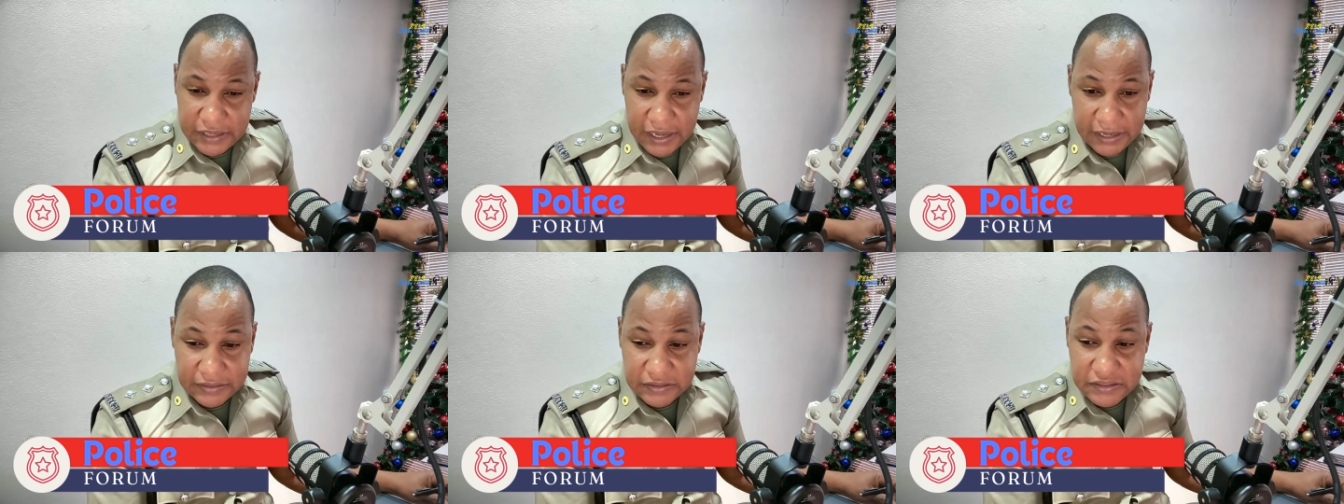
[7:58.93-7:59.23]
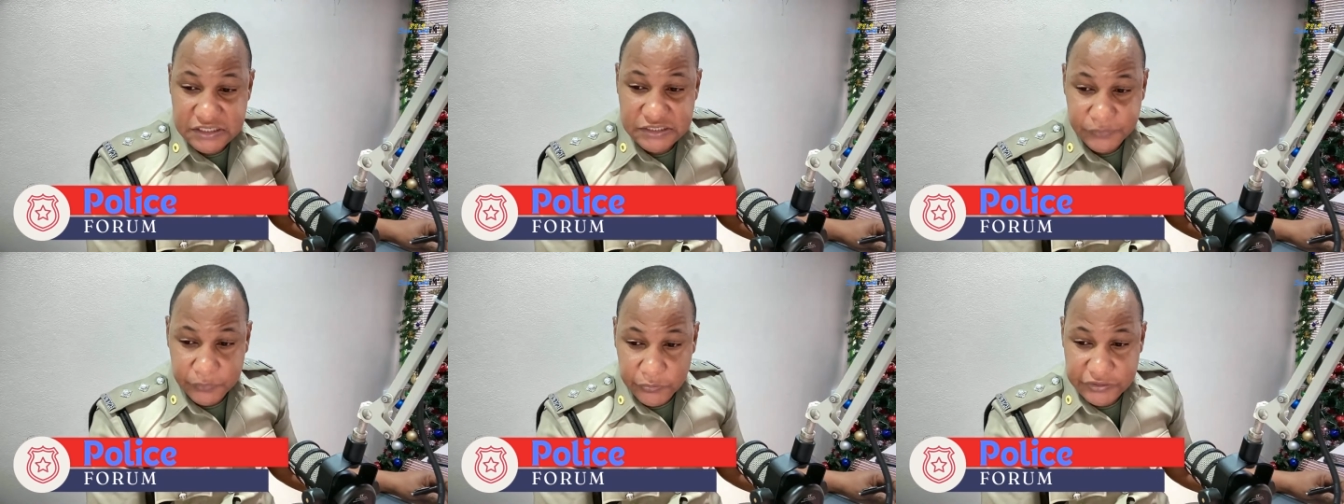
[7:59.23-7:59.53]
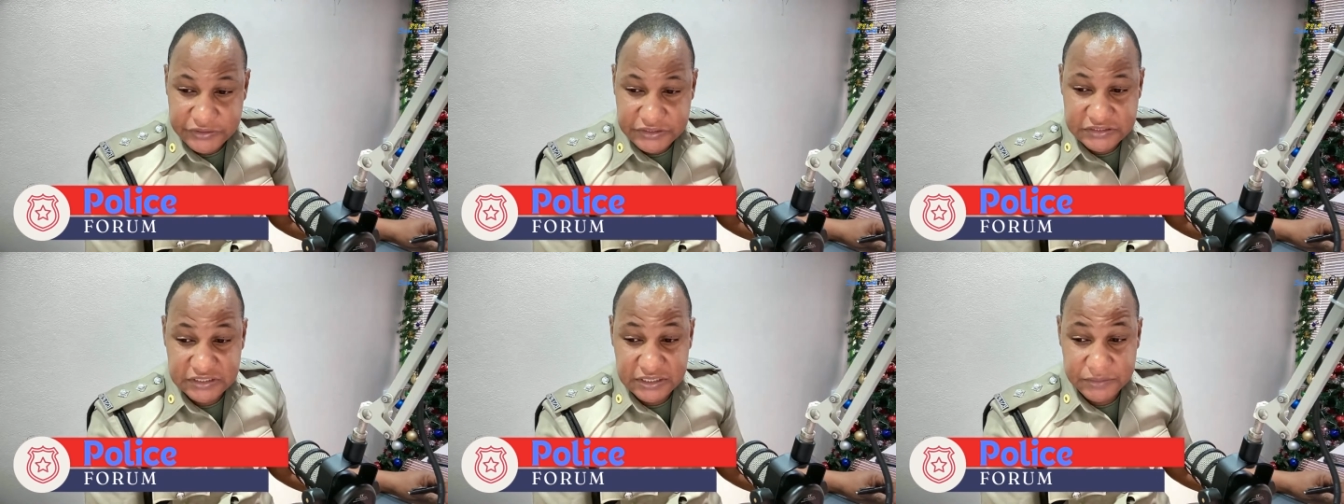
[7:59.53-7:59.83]
at this
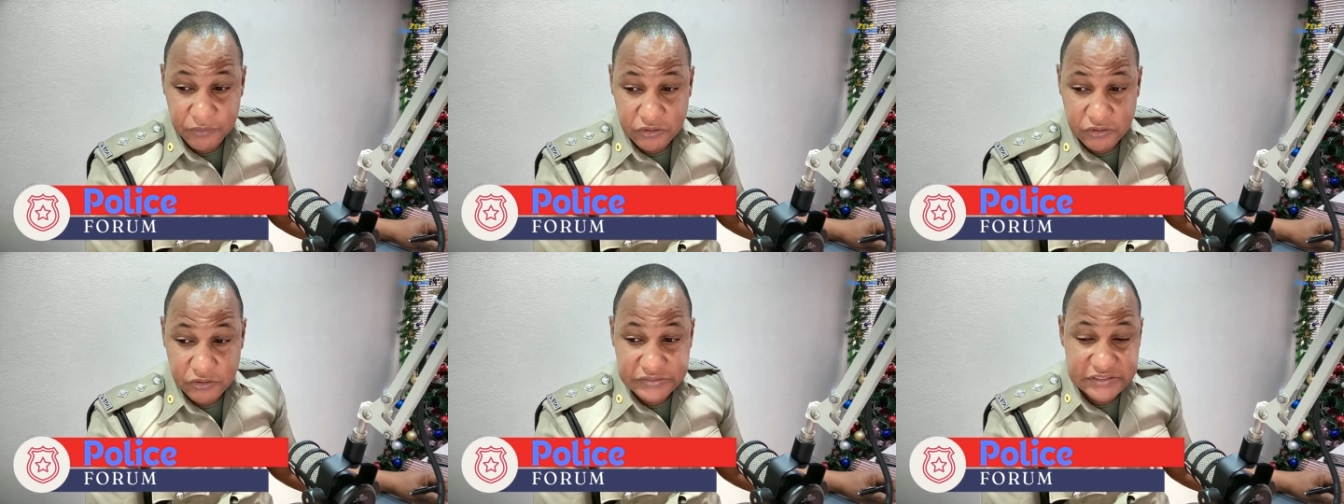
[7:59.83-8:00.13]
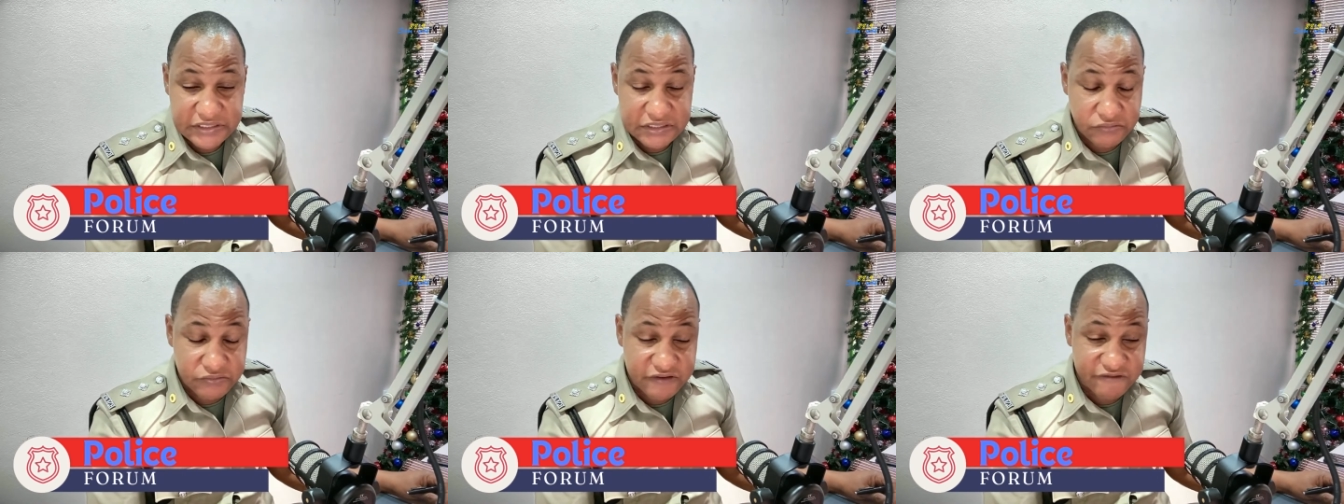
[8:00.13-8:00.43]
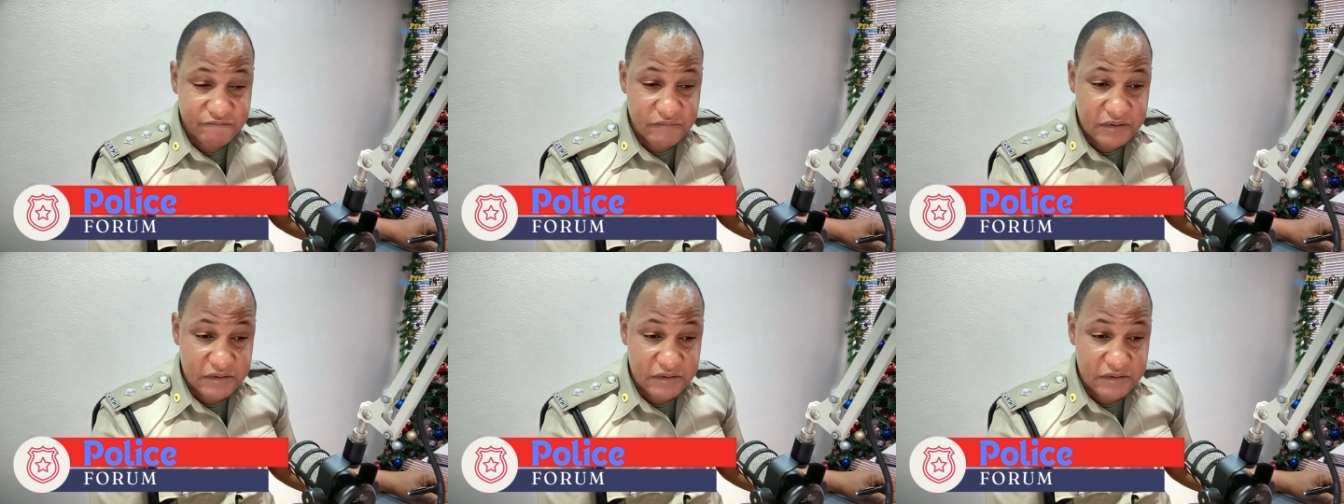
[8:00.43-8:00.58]
point in time until we've made the